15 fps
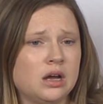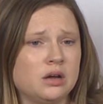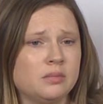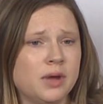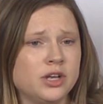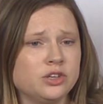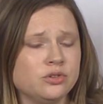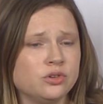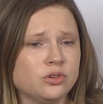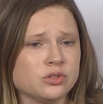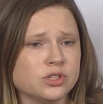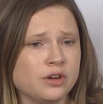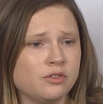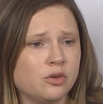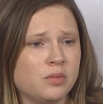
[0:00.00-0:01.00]
Um, I do
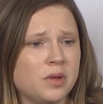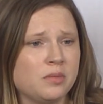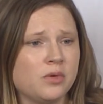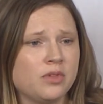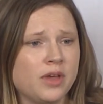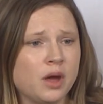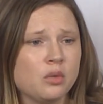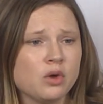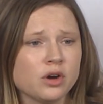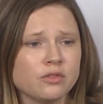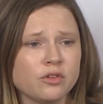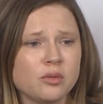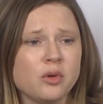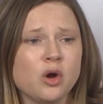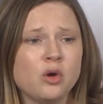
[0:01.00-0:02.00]
know several people that
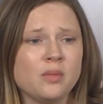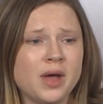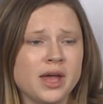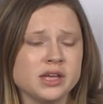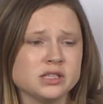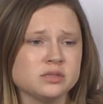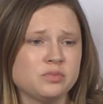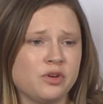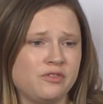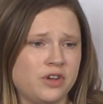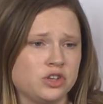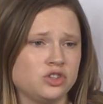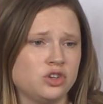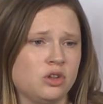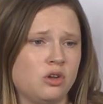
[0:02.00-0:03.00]
work from home as
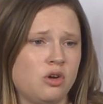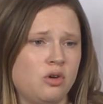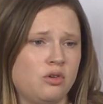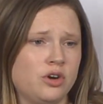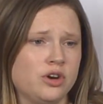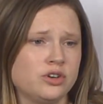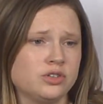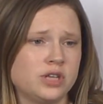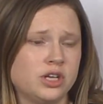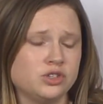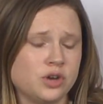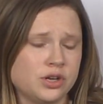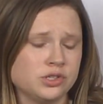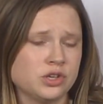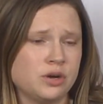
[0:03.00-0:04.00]
professional coders and
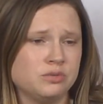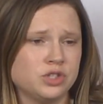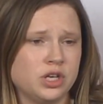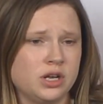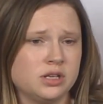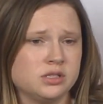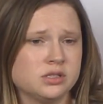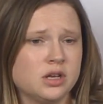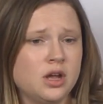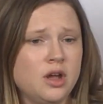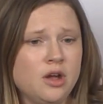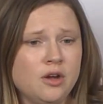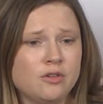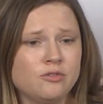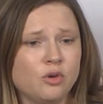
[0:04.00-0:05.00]
transcriptionists
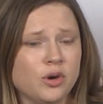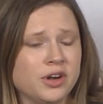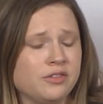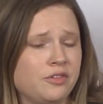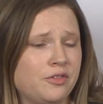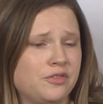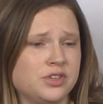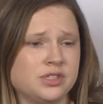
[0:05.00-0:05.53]
for different